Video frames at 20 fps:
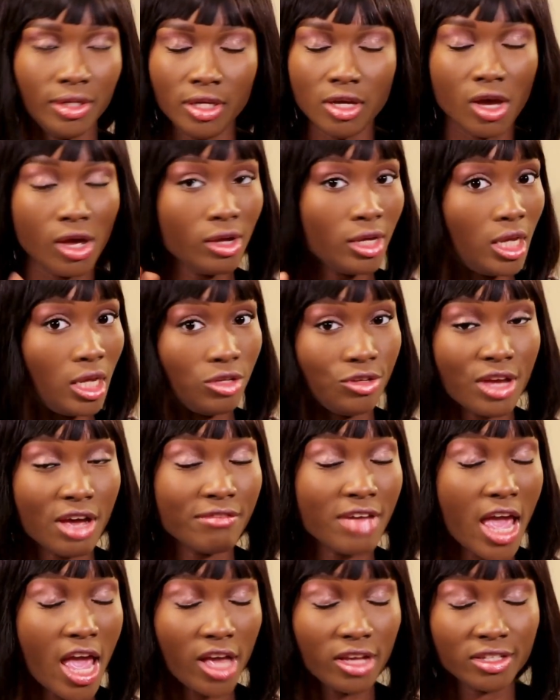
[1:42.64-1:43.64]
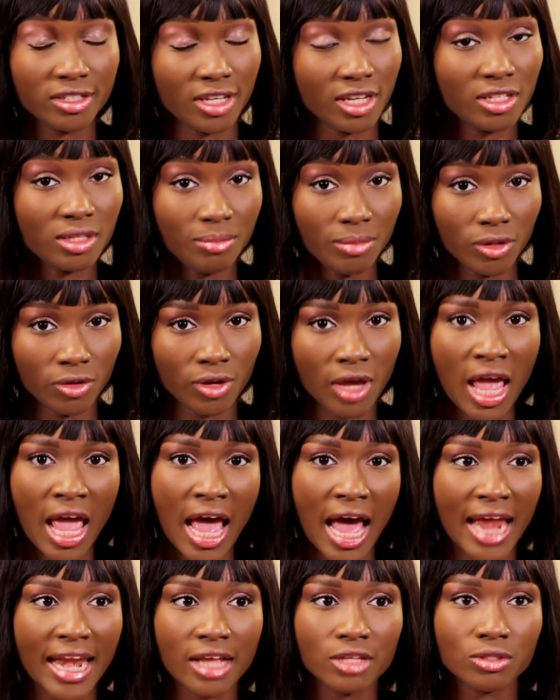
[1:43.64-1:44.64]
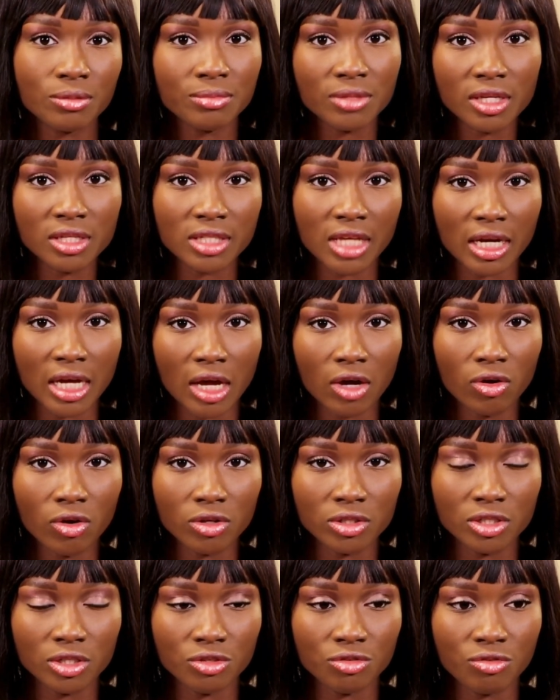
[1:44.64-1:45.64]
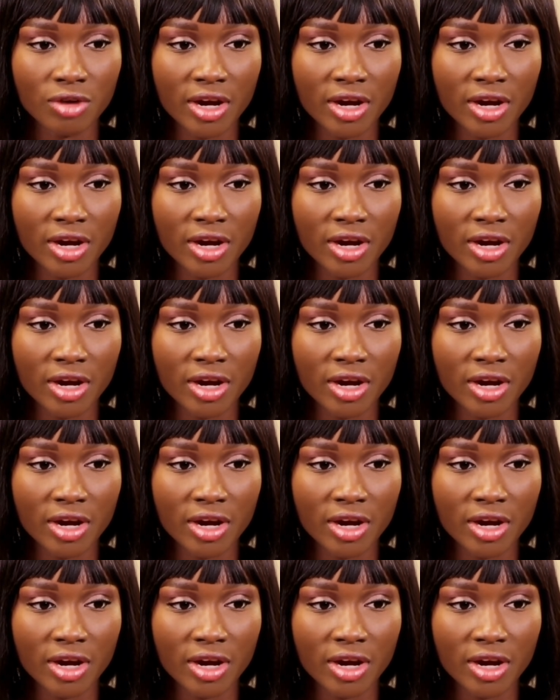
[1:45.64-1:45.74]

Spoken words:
in your own case, you have excess milk. And there's some things that can cause it,